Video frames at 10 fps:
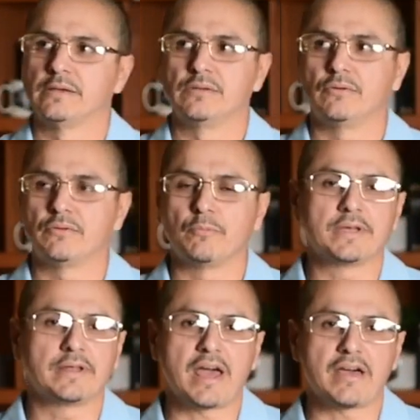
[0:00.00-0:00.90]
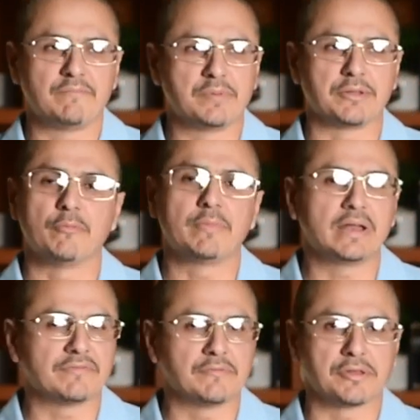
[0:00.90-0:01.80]
you know, we can have sermon
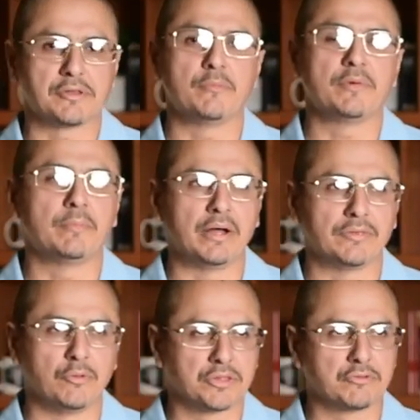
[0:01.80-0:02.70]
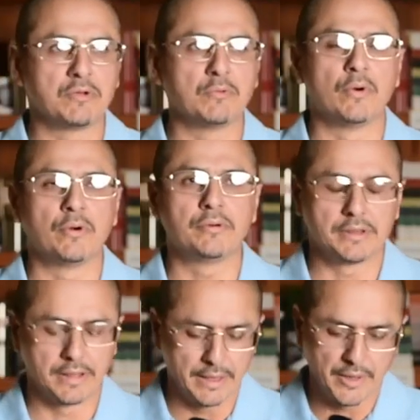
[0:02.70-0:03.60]
after sermon about those 3
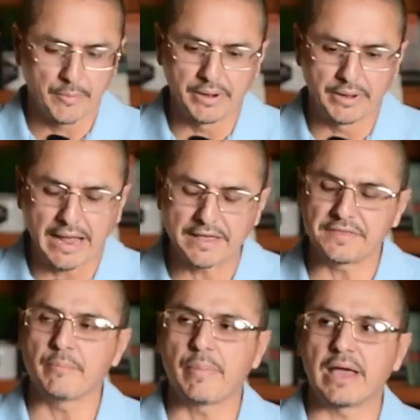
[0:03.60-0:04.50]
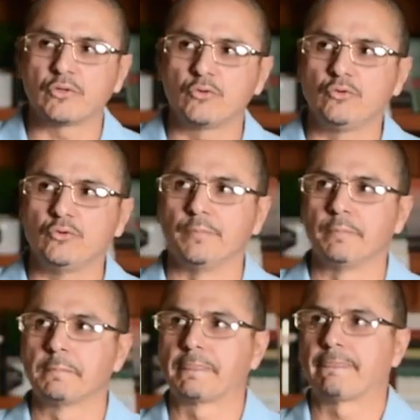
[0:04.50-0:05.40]
words. But I think back to
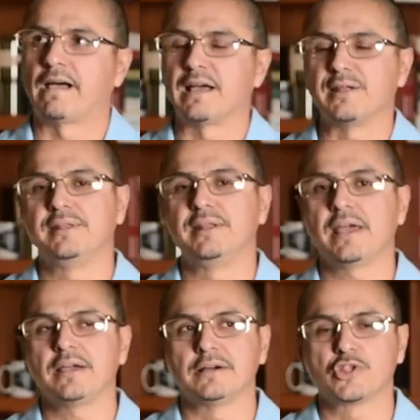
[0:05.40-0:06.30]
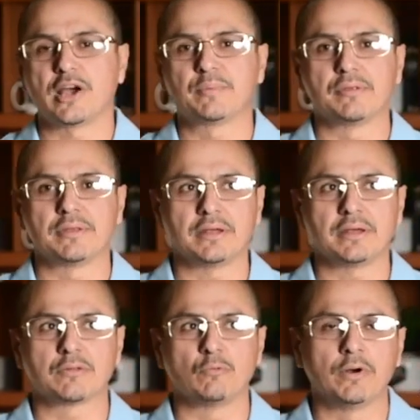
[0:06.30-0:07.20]
Isaiah chapter
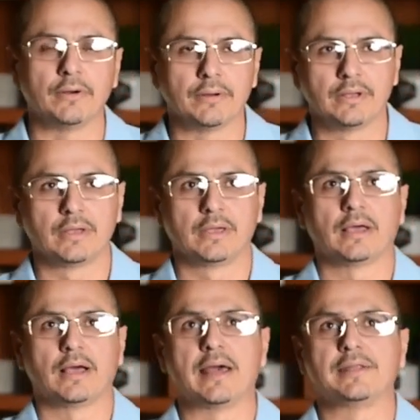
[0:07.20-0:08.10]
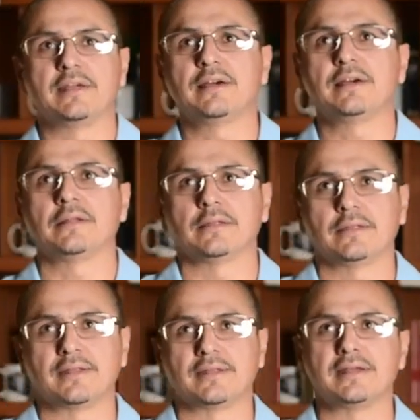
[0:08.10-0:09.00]
6, where Isaiah
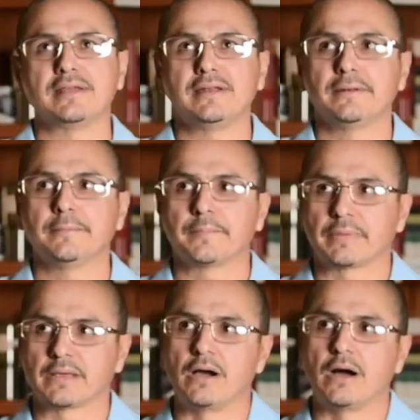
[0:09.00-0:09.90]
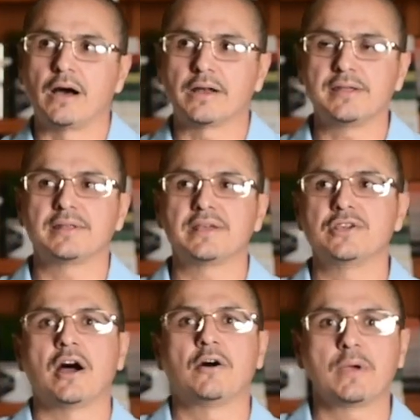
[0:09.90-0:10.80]
seen God. He seen
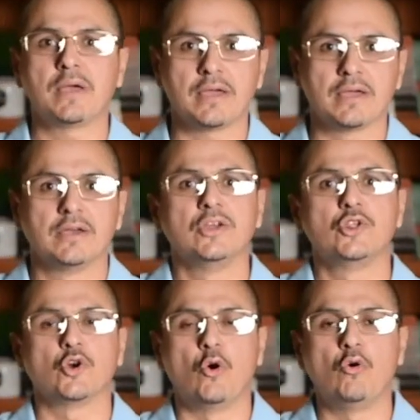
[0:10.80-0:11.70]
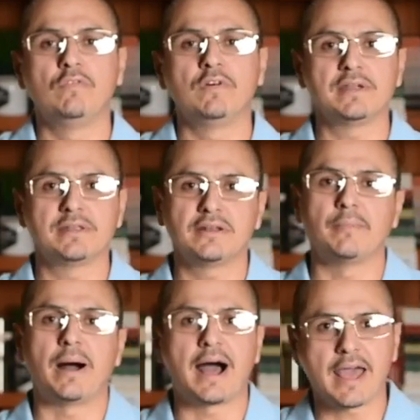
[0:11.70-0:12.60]
Yahweh, Jehovah. He seen him
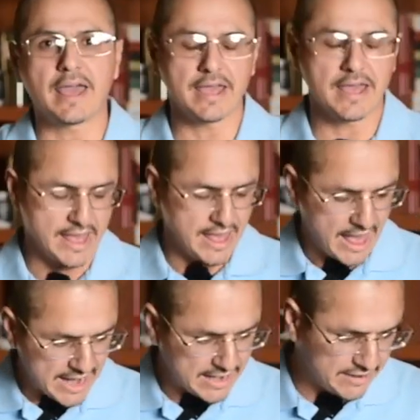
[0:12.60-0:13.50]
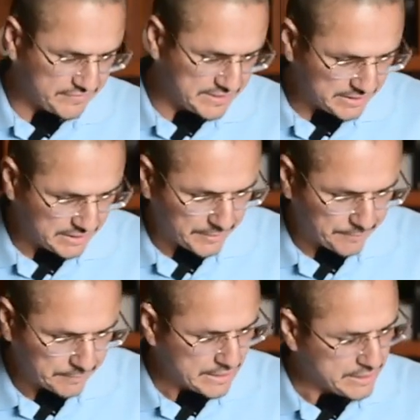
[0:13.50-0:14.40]
high and lifted
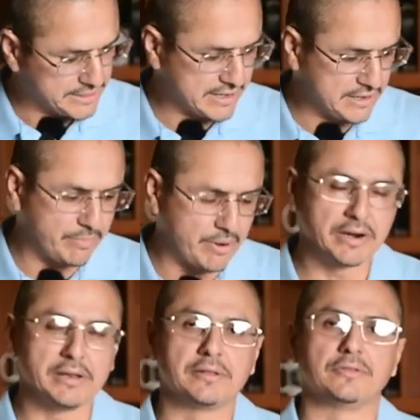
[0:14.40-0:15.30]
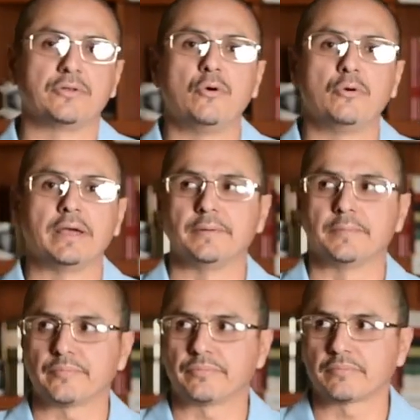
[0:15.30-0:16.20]
up, sitting upon his throne. And
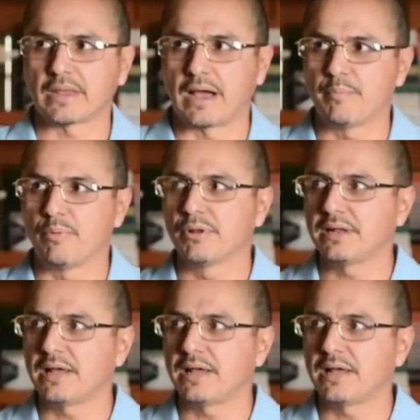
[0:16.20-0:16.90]
I personally